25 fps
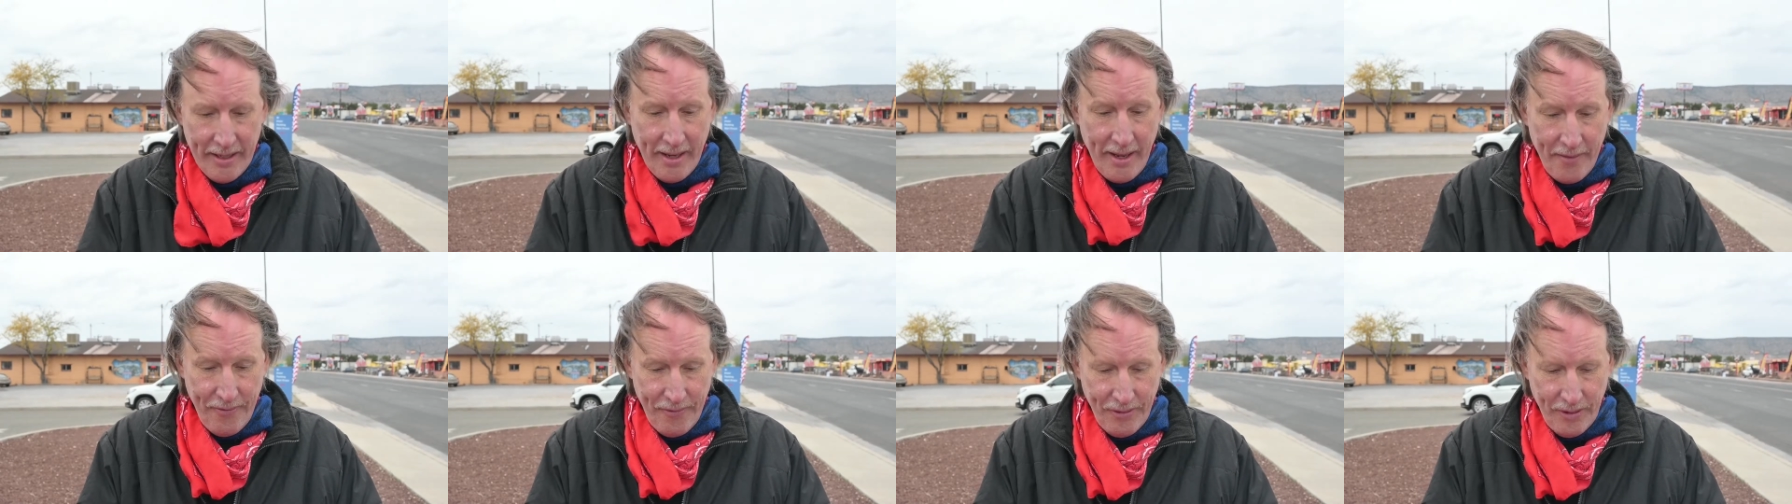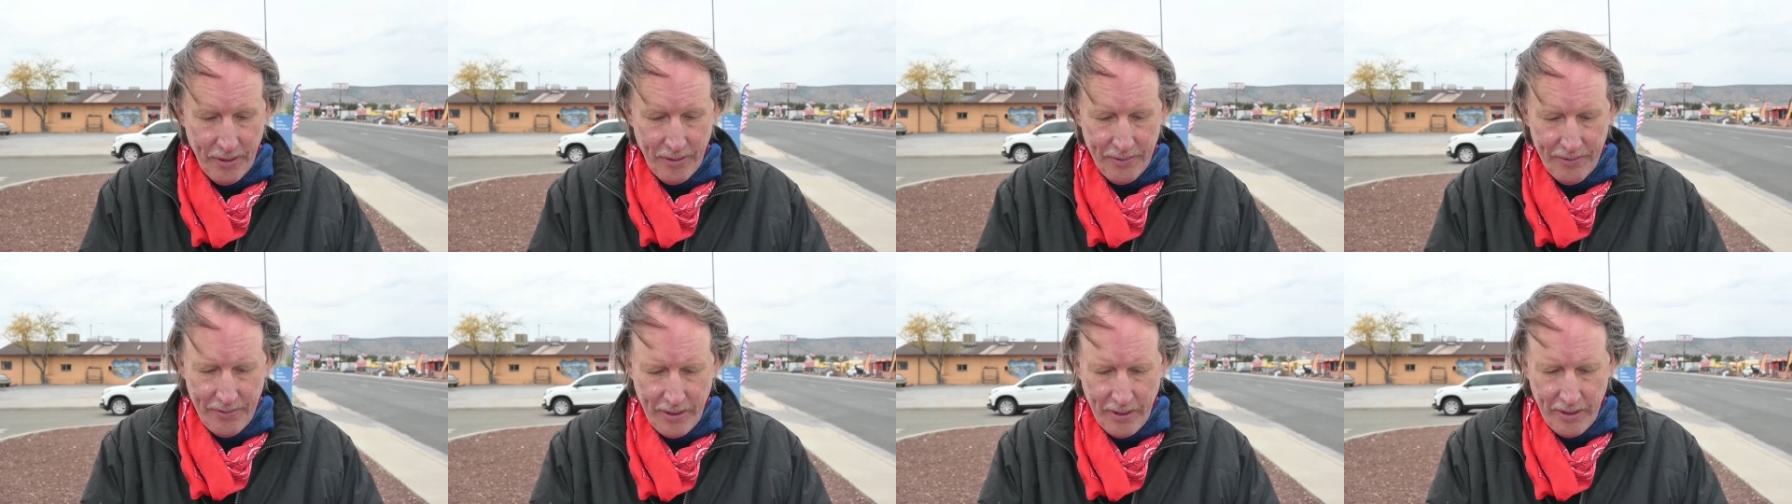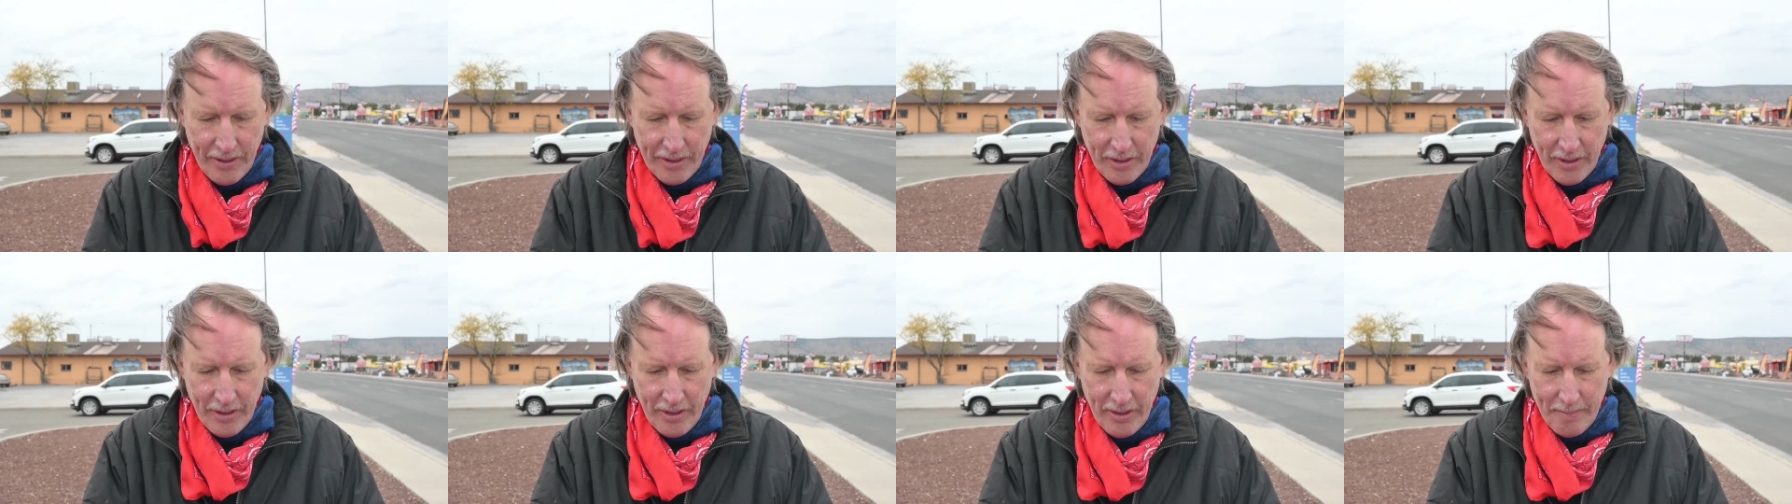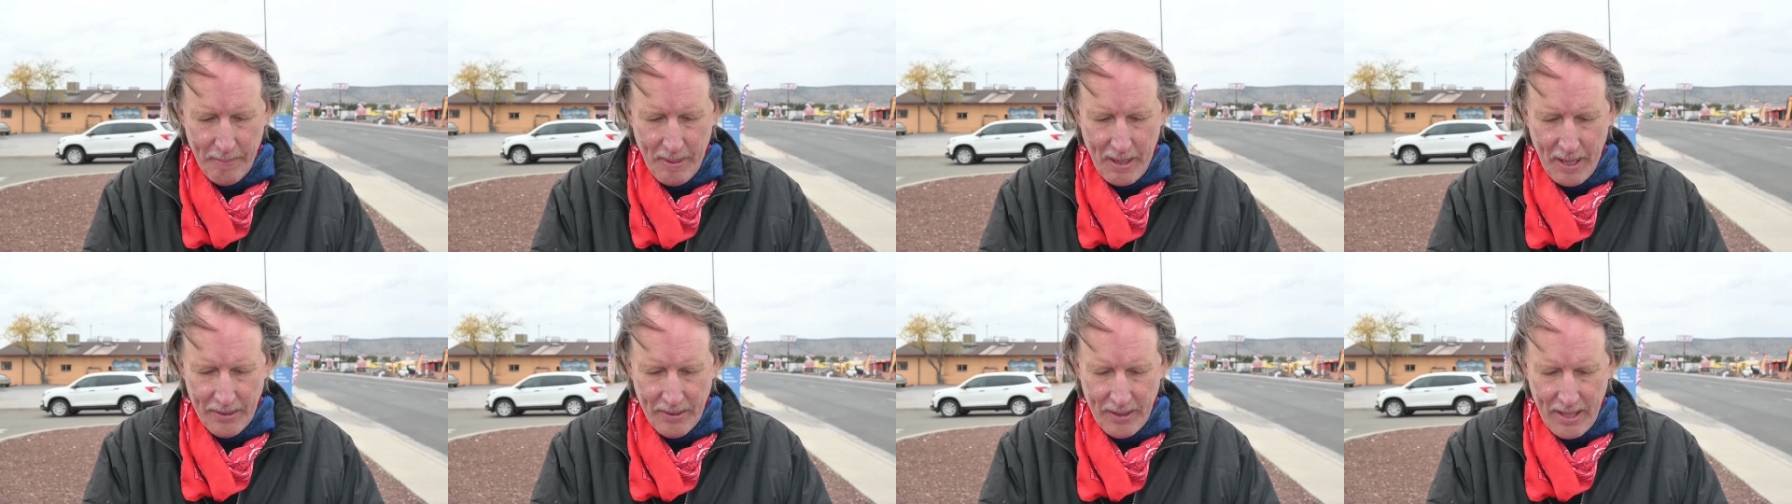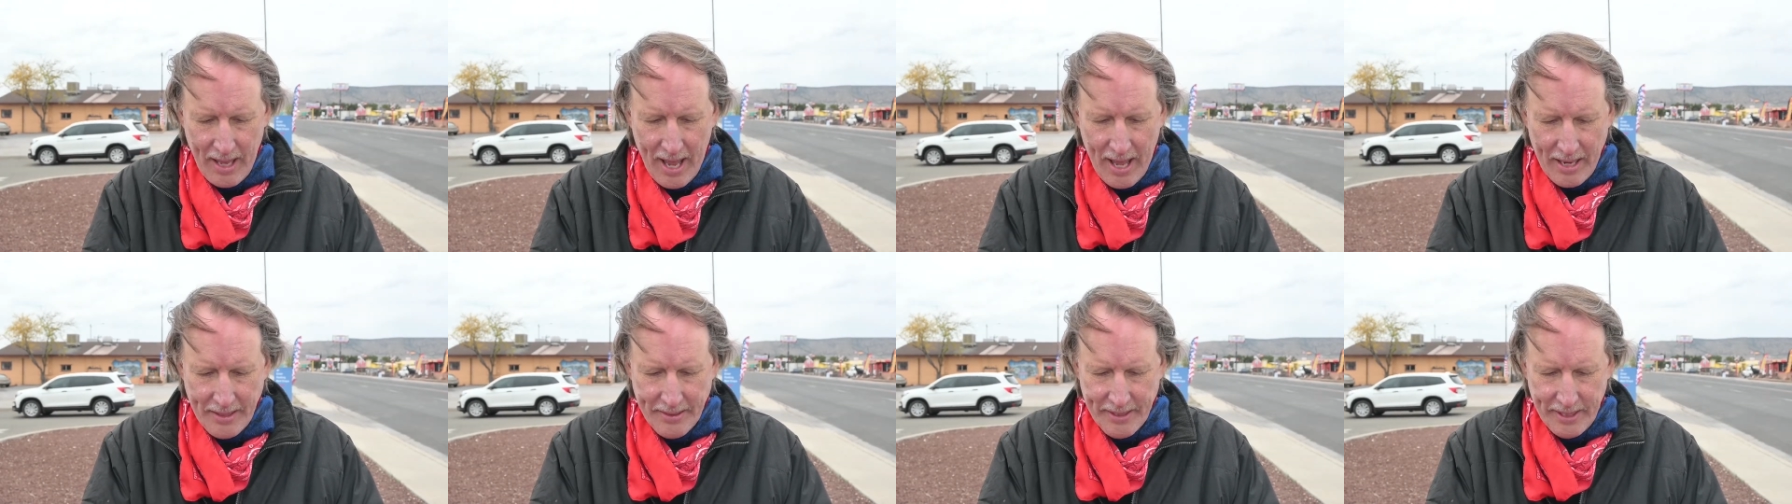and I feel very good about
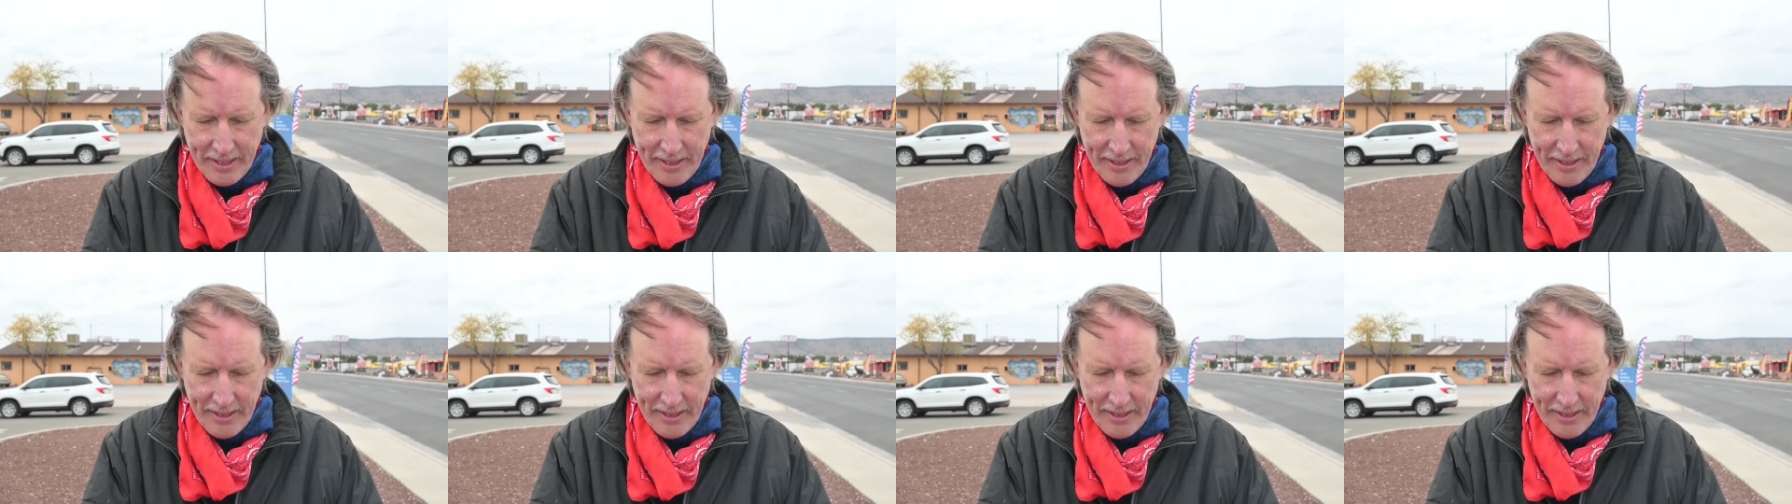that.